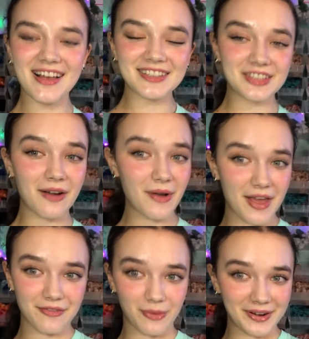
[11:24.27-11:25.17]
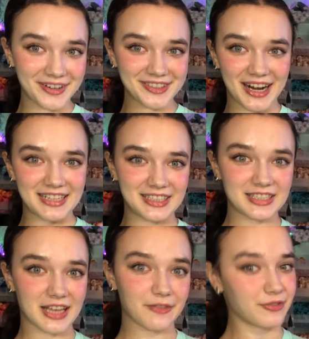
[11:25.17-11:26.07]
So if one of your
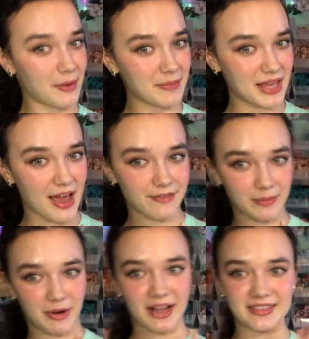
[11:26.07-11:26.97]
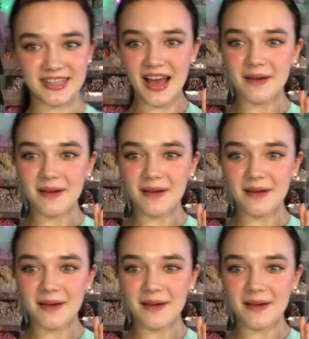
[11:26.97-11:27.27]
scrunchies from me ever breaks,